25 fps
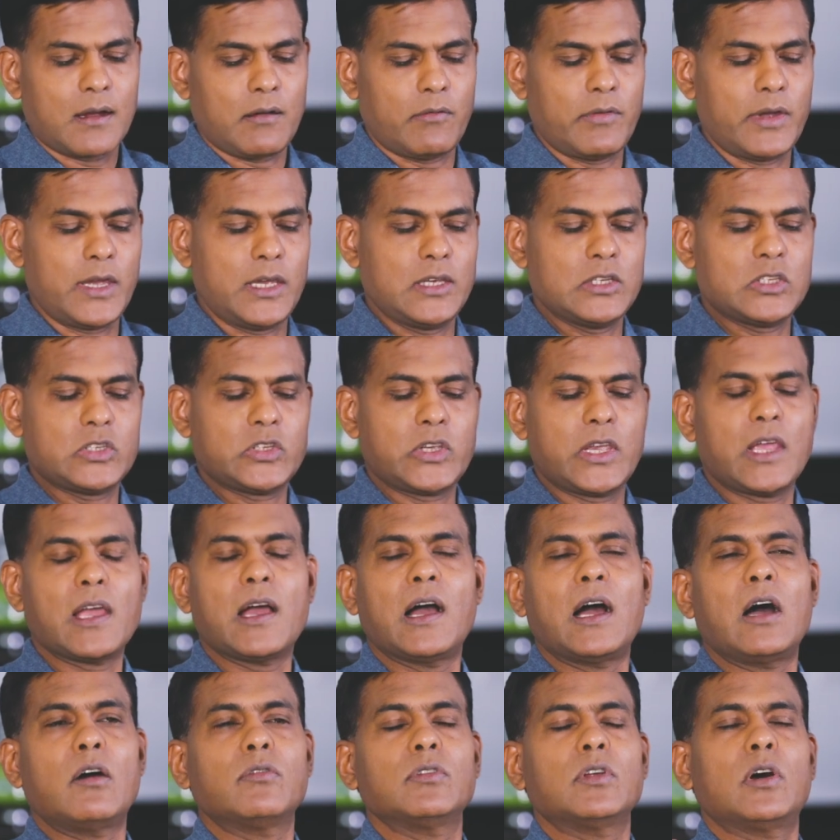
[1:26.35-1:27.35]
We see
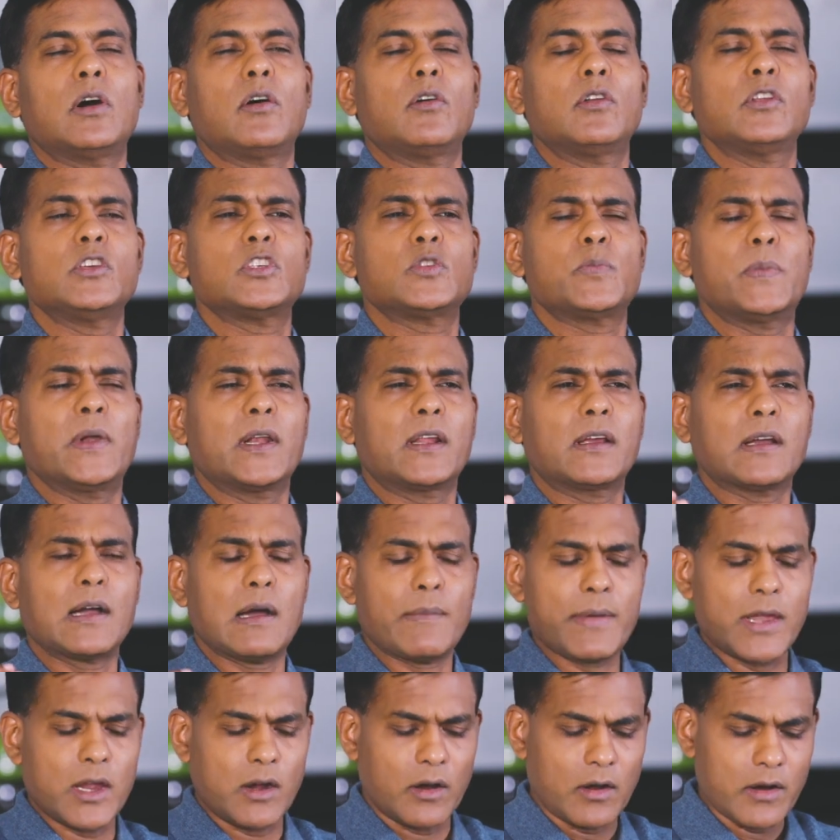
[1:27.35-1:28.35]
how the Holy Spirit
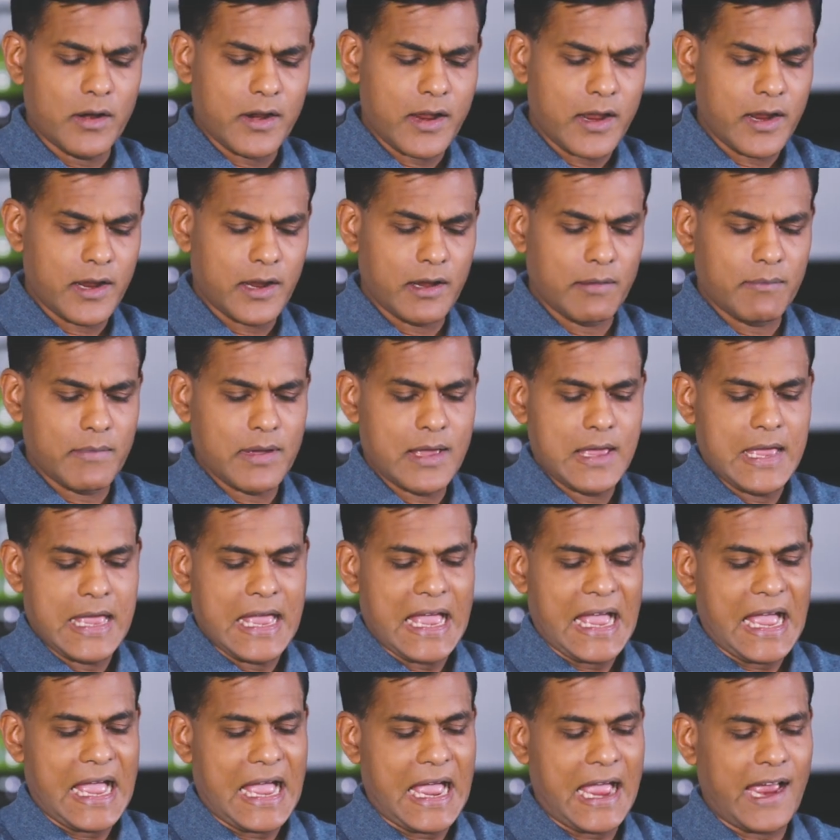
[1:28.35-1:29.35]
coming on him,
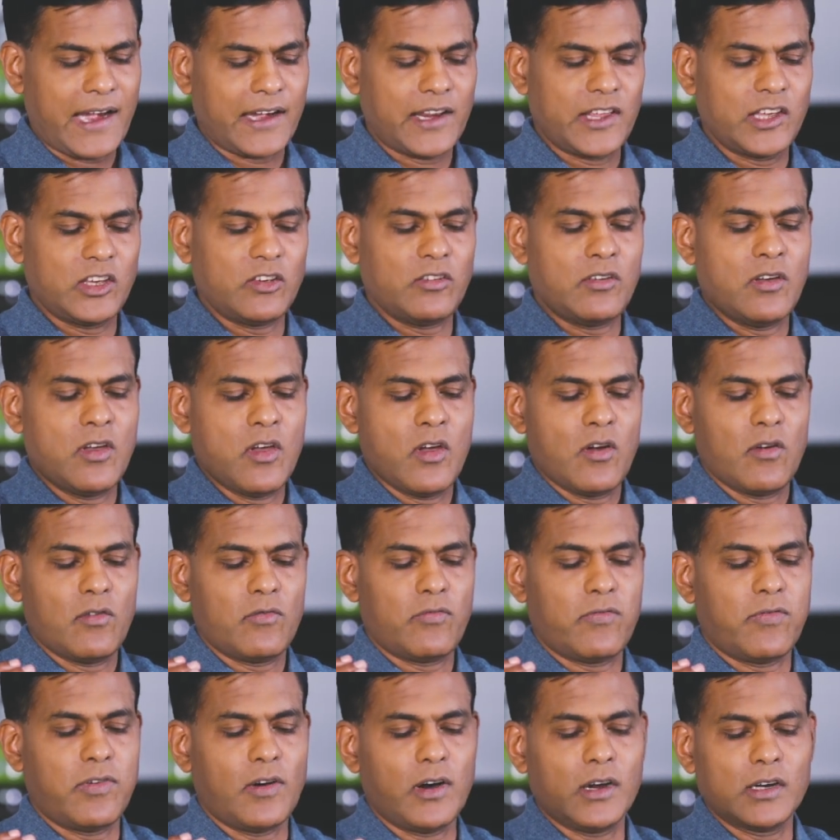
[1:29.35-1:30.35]
and he
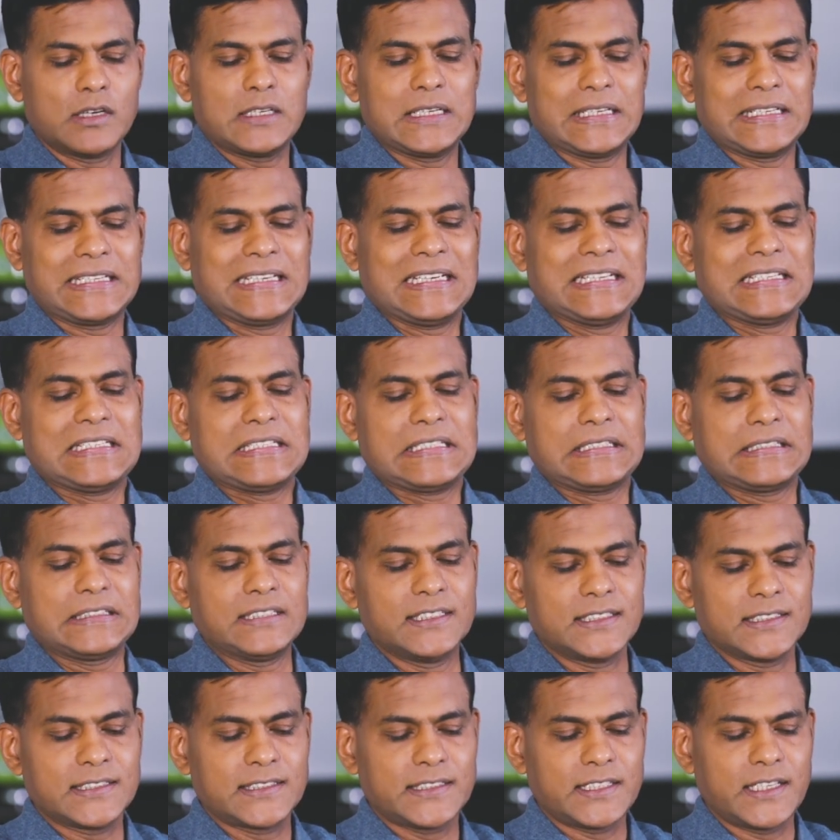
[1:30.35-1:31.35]
fought against
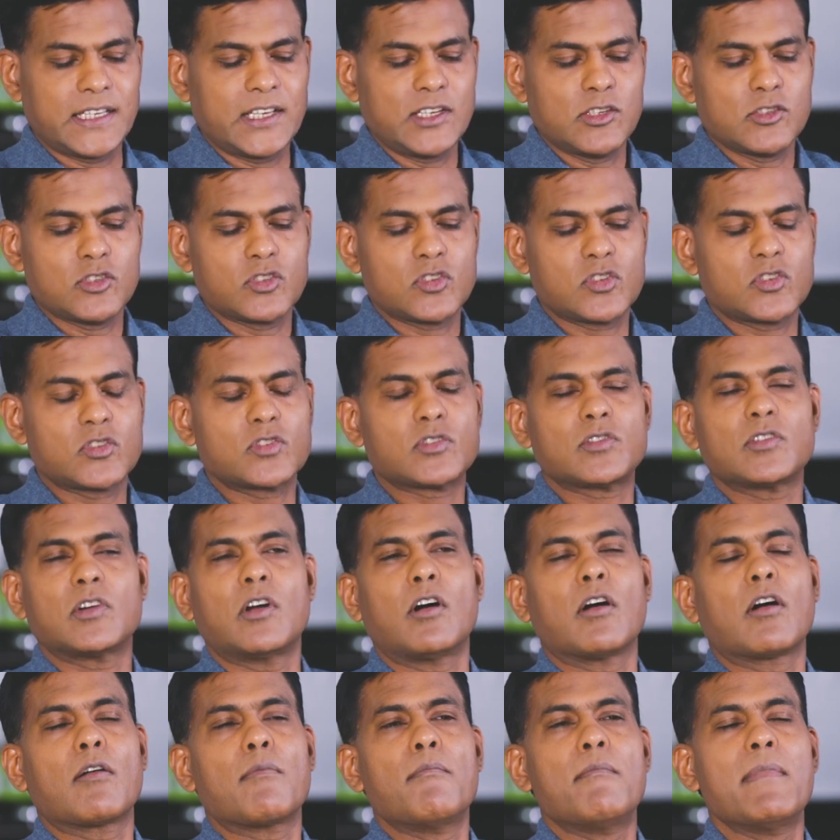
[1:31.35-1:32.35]
30
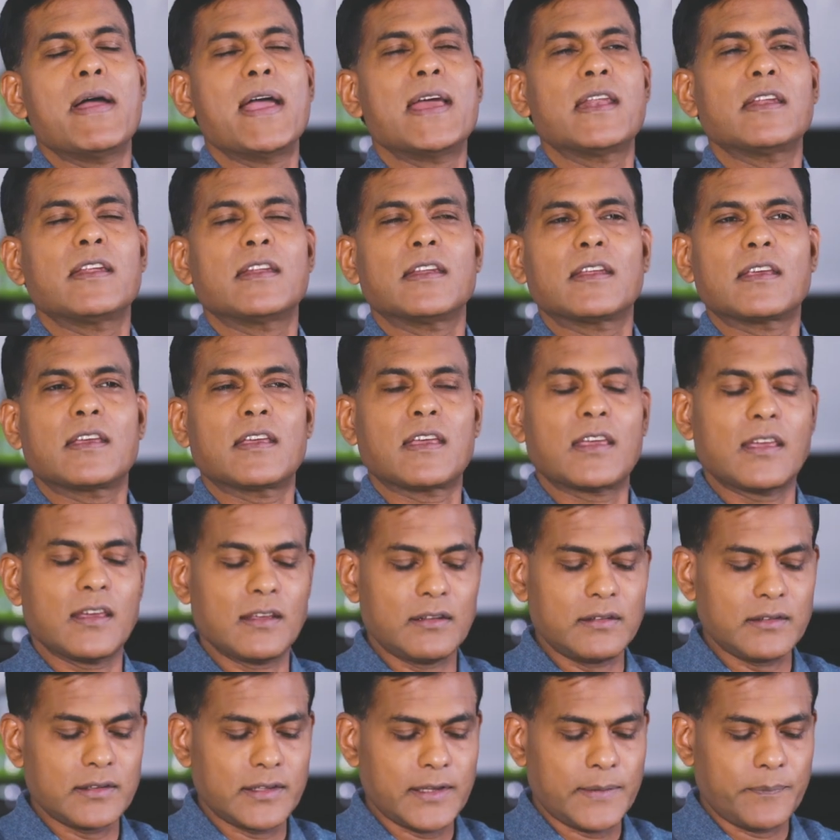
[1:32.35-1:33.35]
strong men and
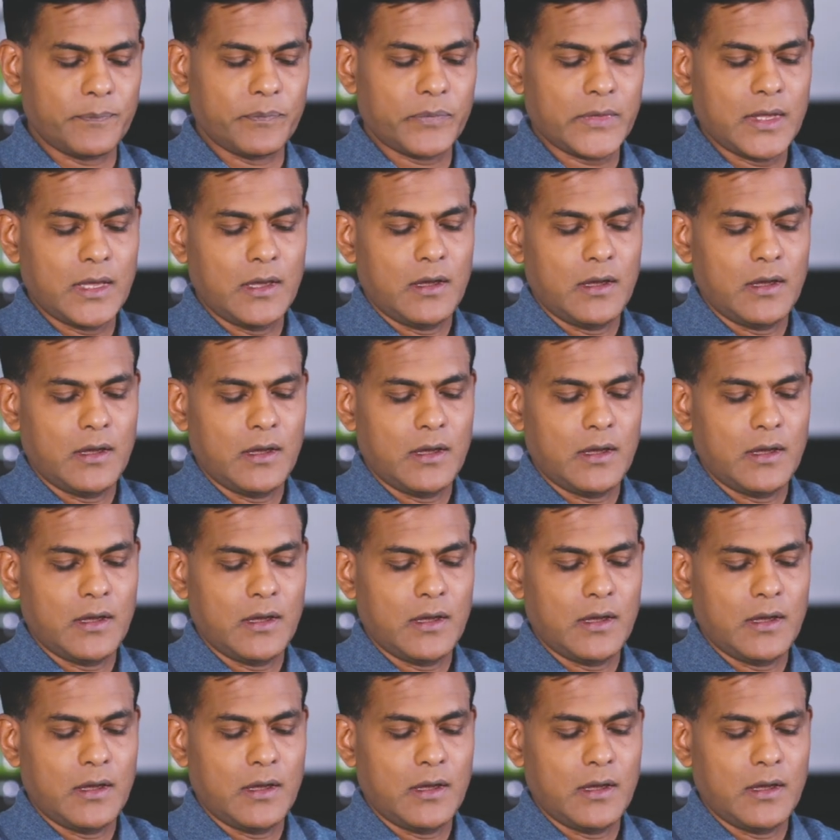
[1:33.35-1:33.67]
killed them.